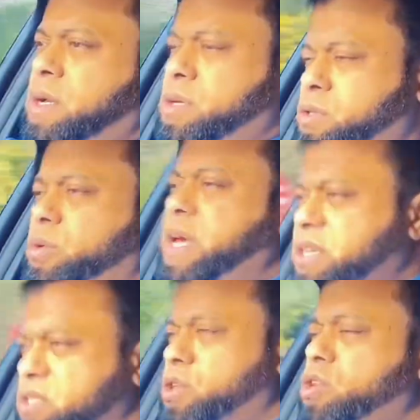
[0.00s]
So
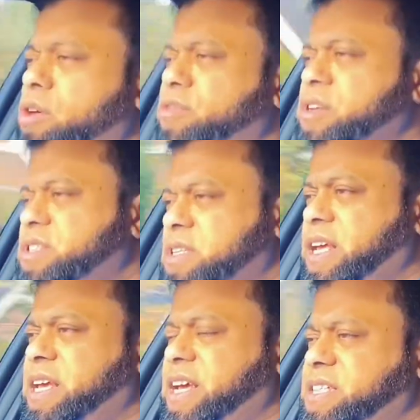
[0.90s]
yes, nervous,
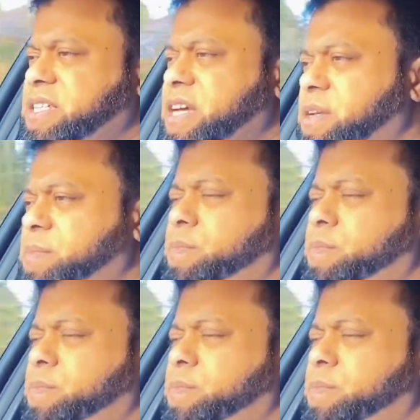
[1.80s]
like I said,